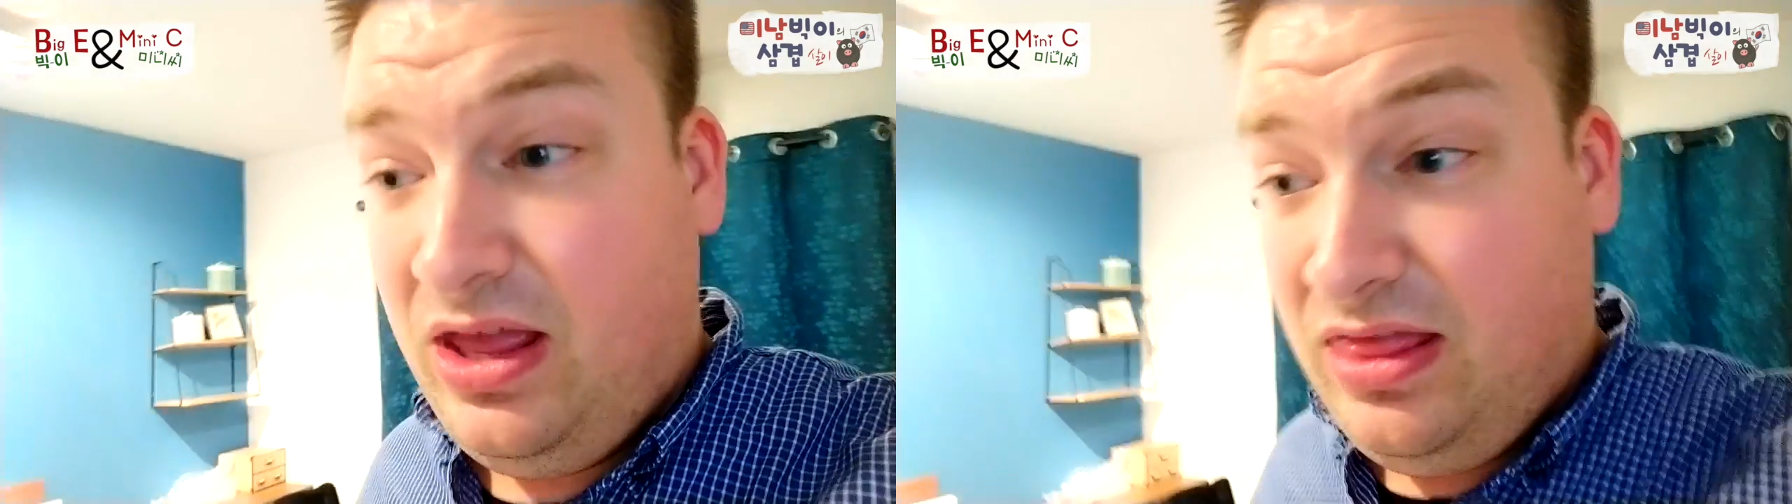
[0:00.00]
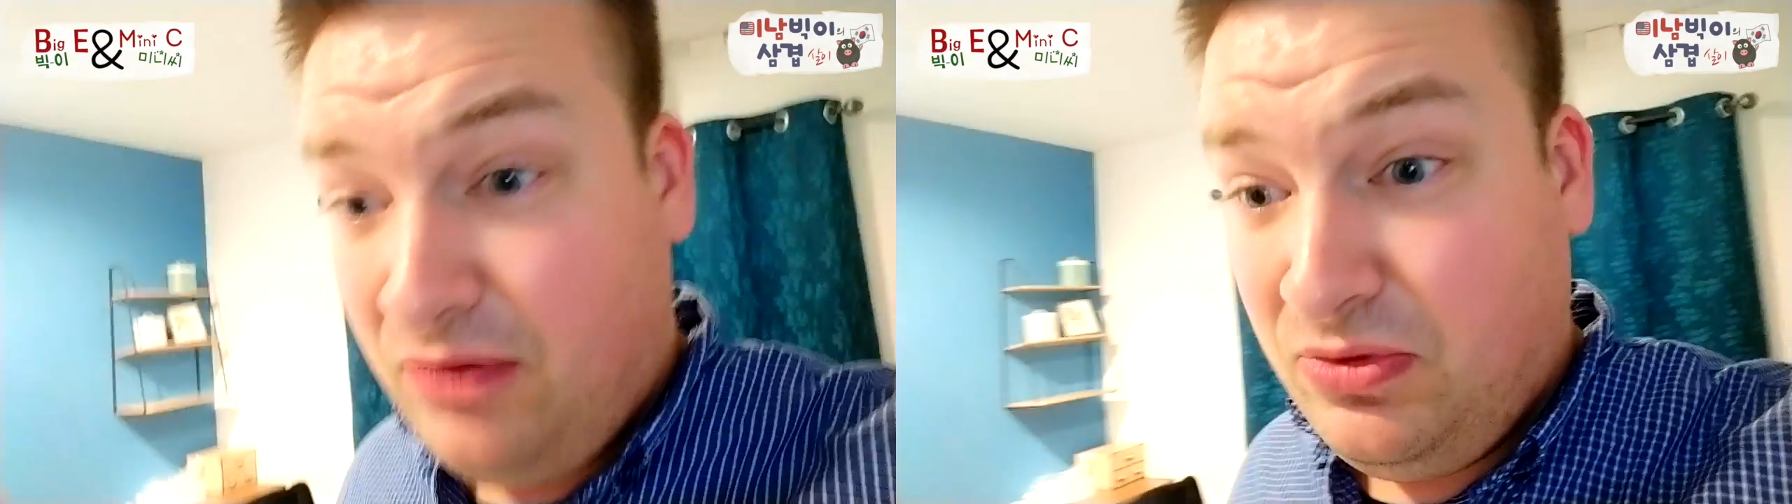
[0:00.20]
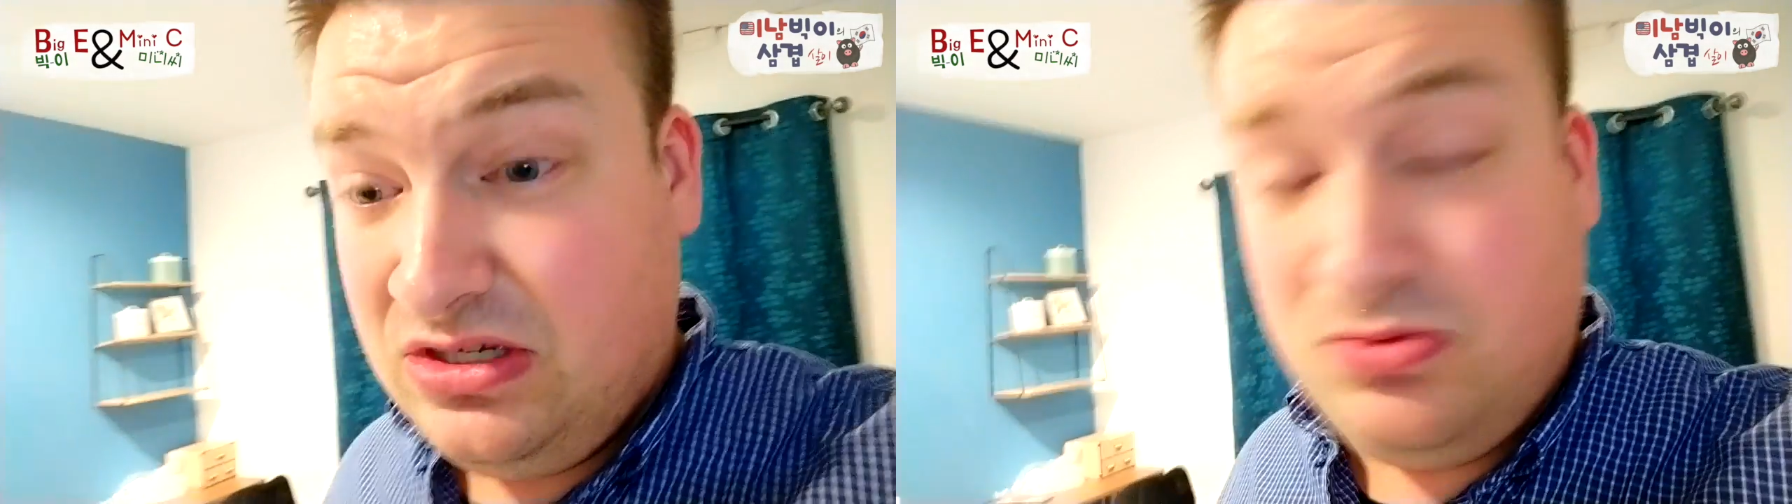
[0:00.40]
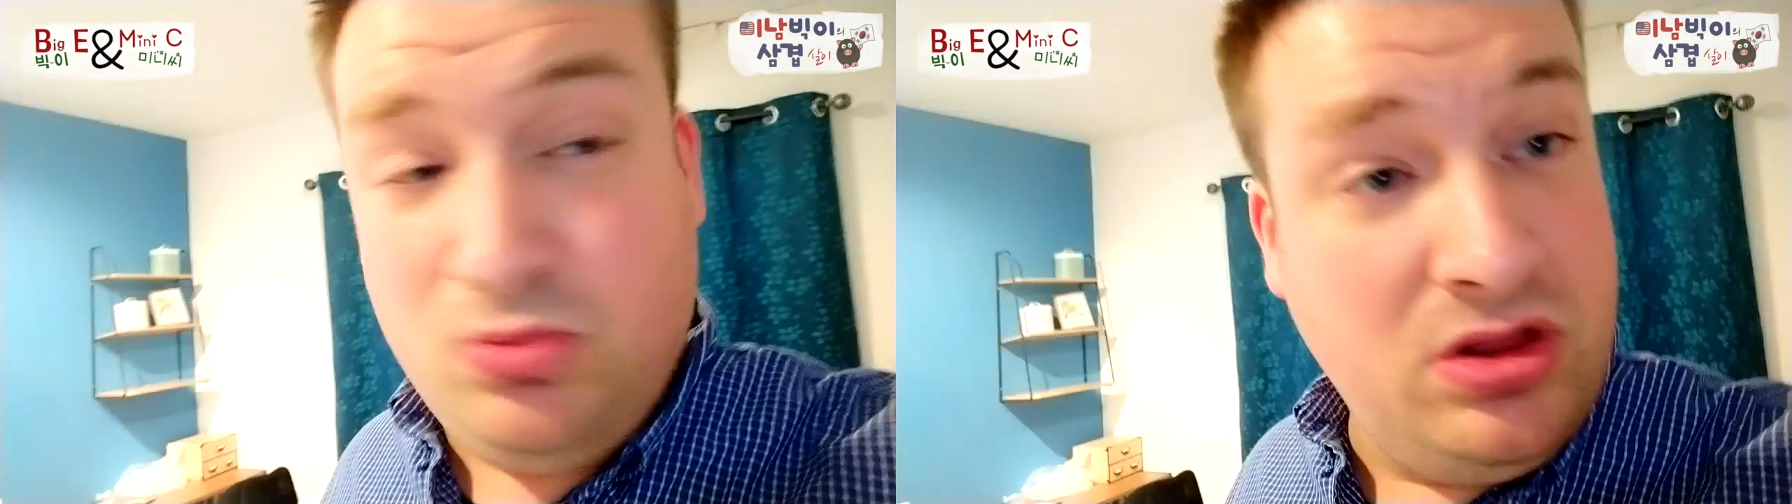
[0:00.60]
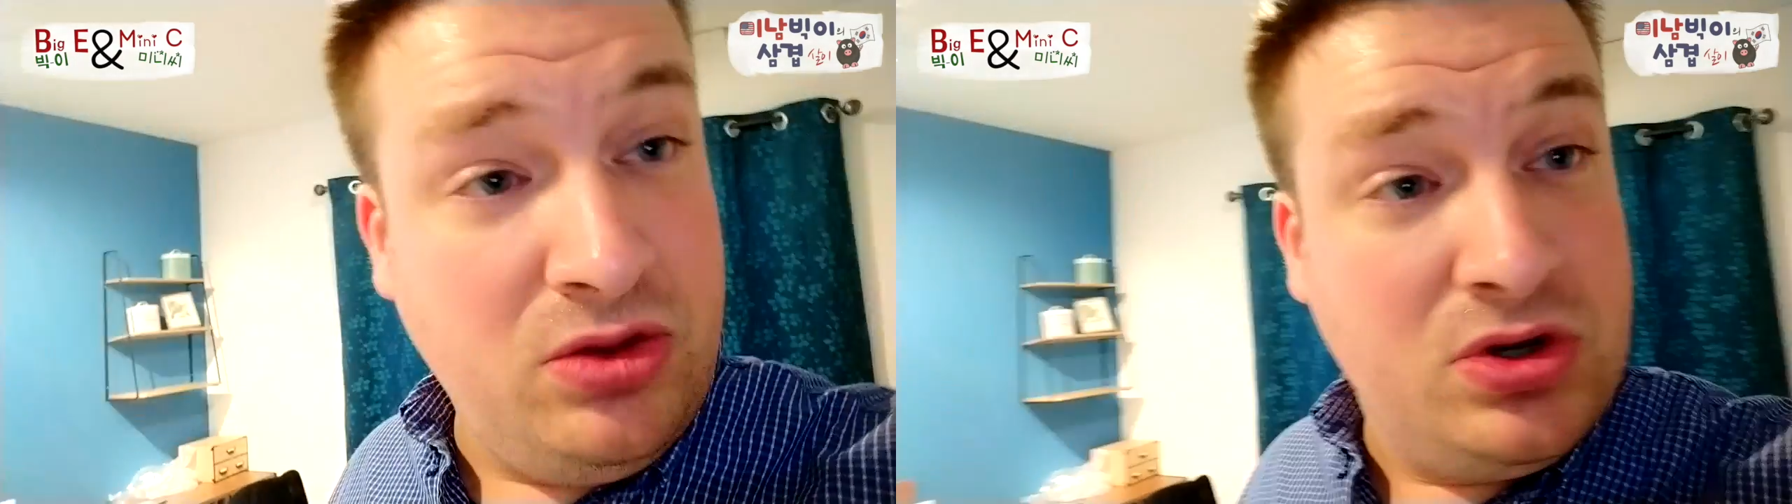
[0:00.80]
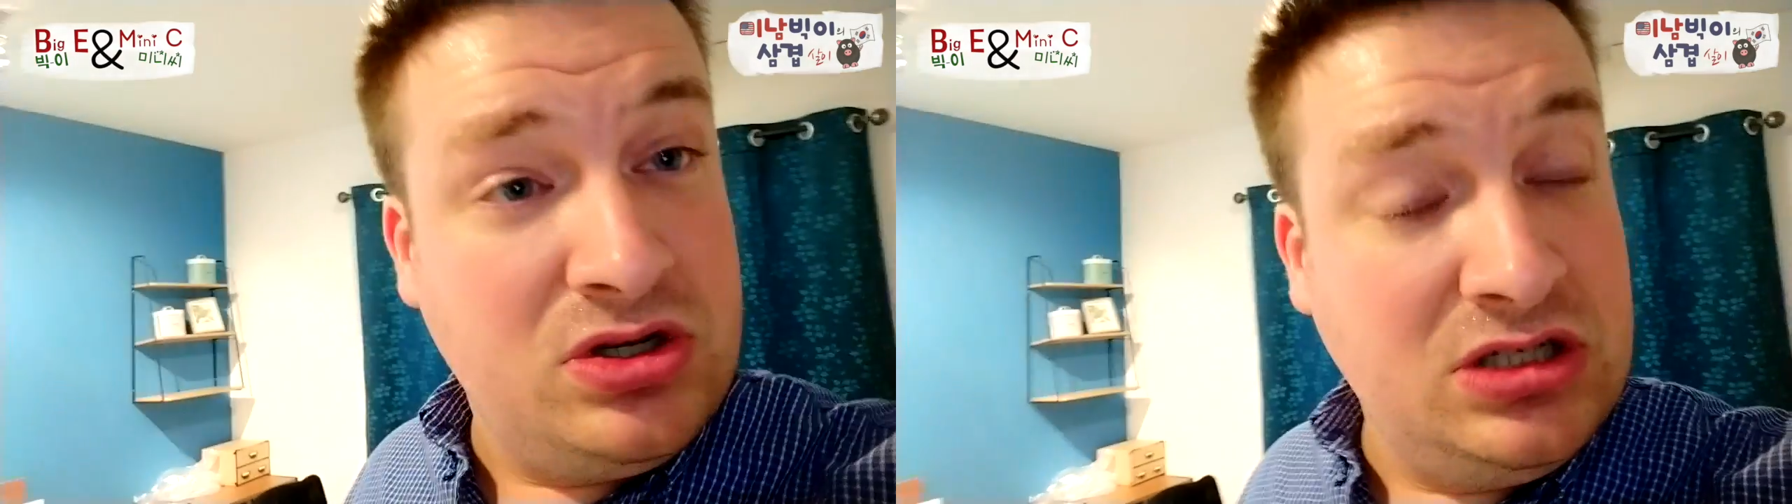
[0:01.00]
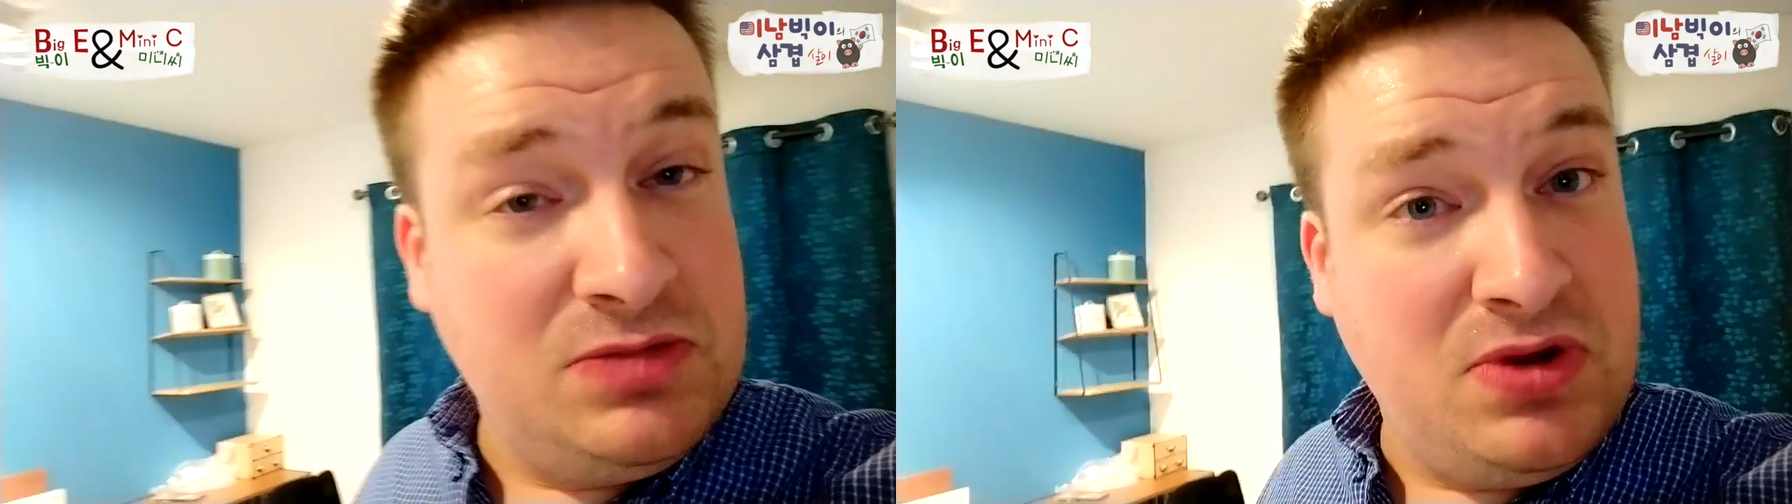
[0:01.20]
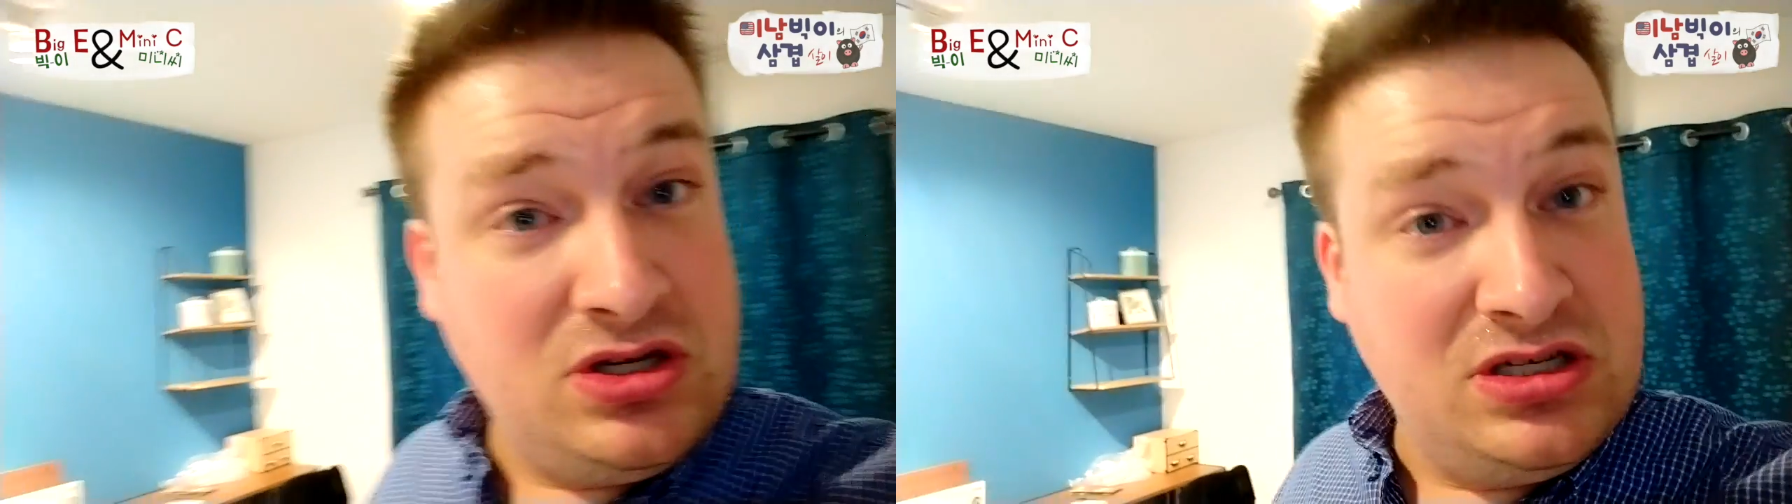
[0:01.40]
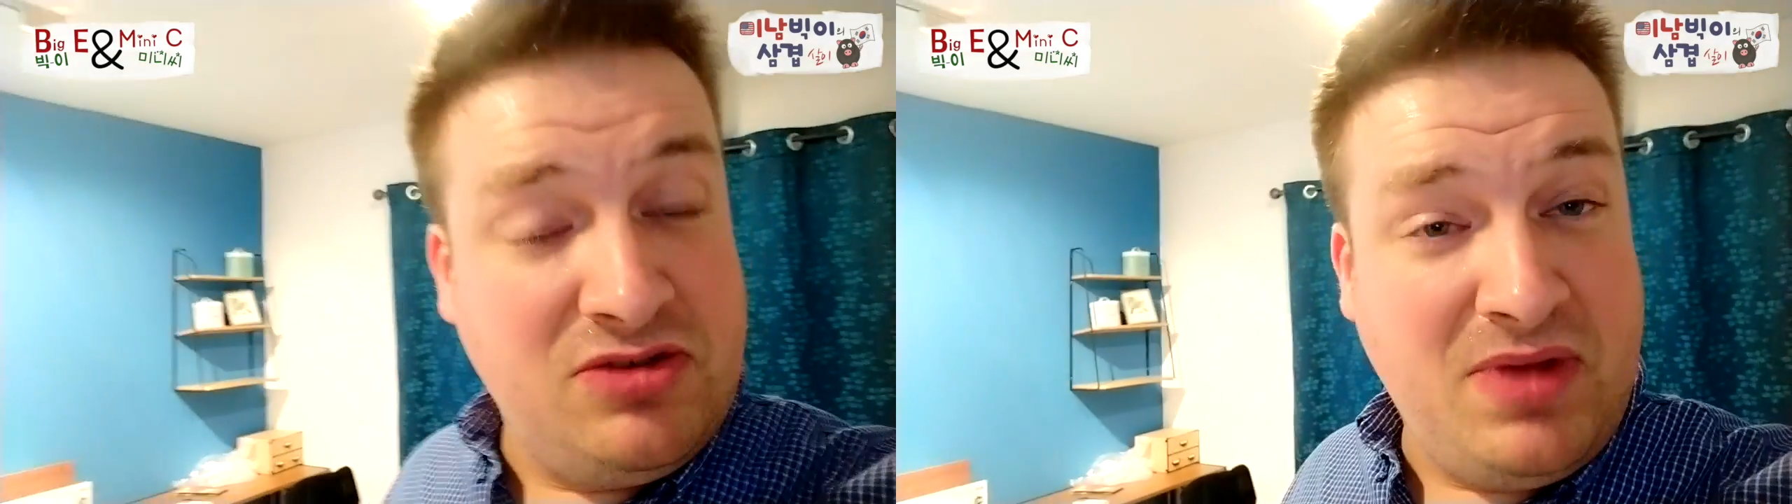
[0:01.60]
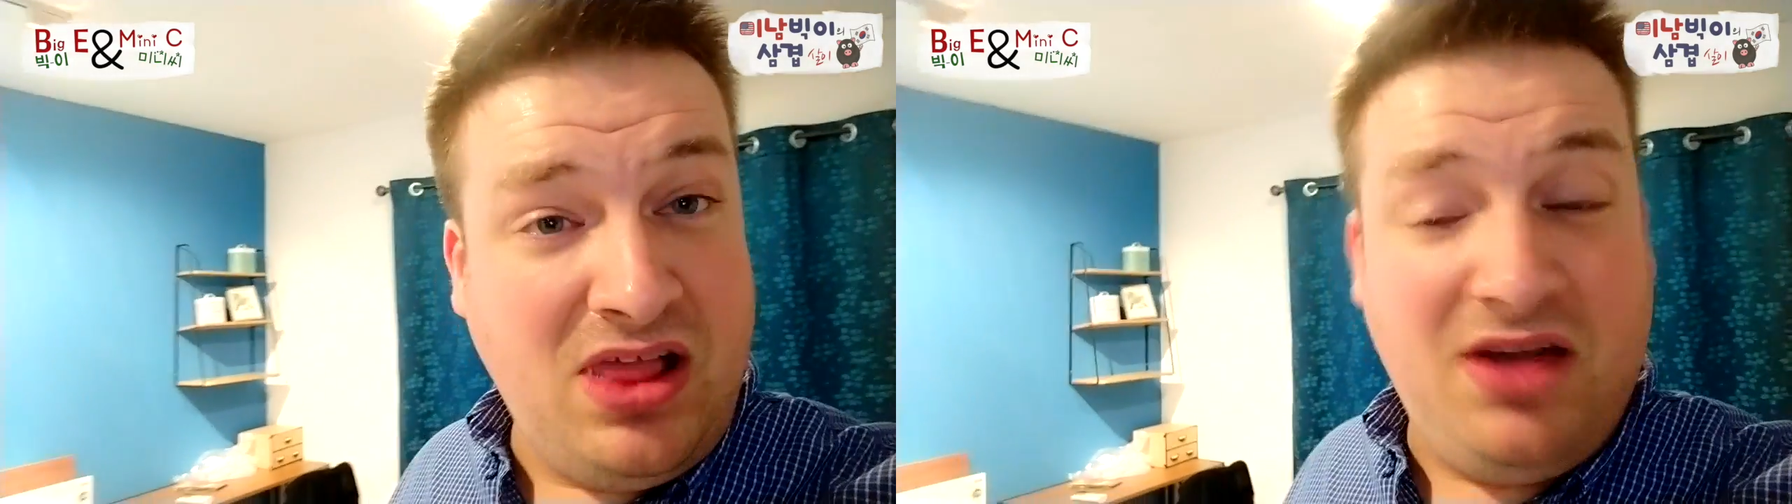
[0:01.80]
and that was one of the worst experiences
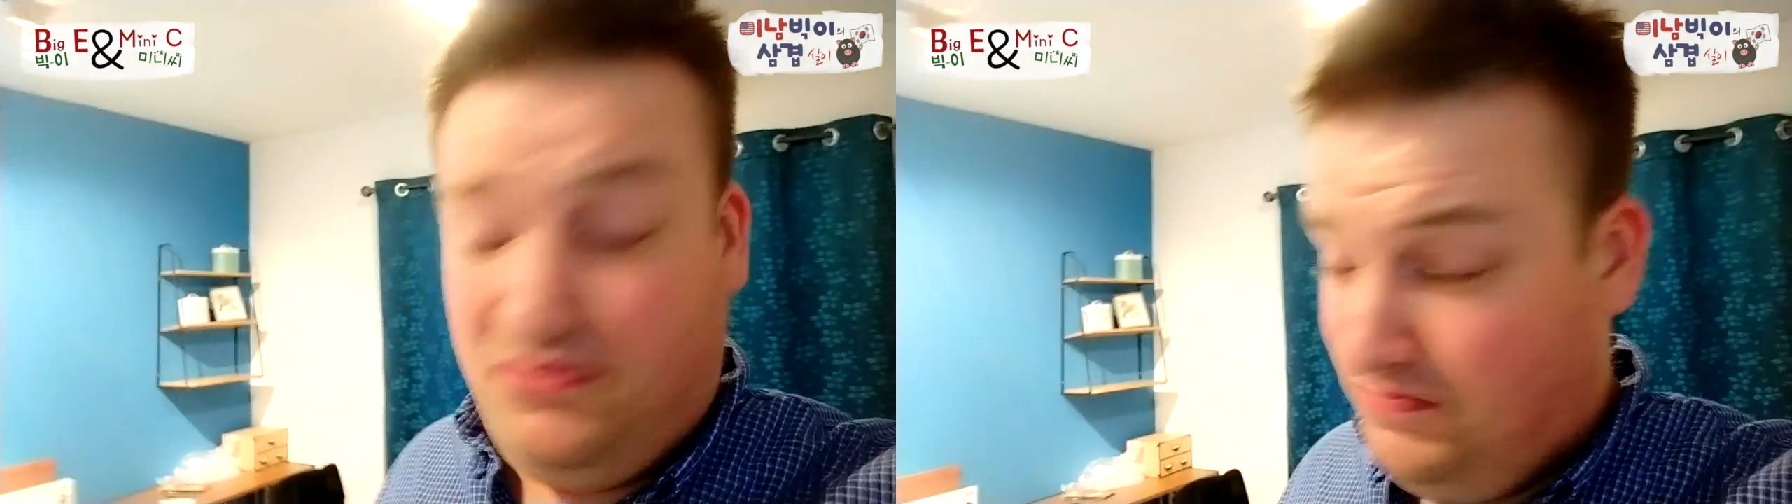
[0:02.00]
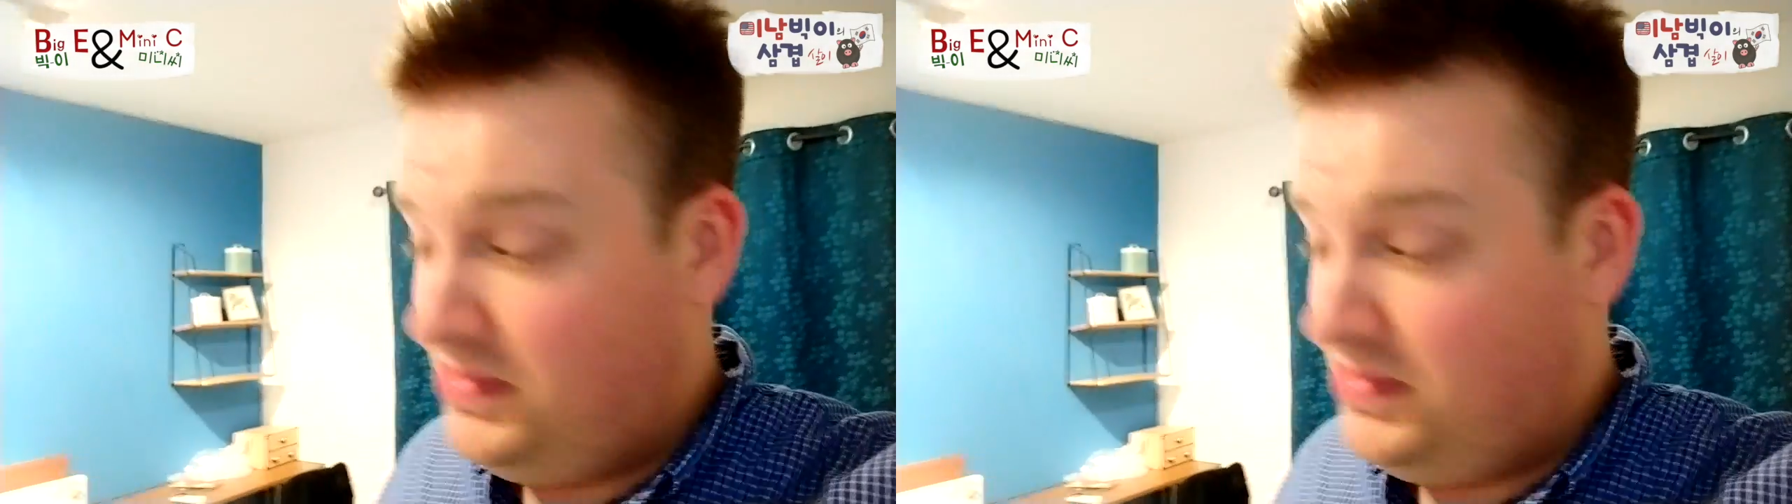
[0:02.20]
of my life.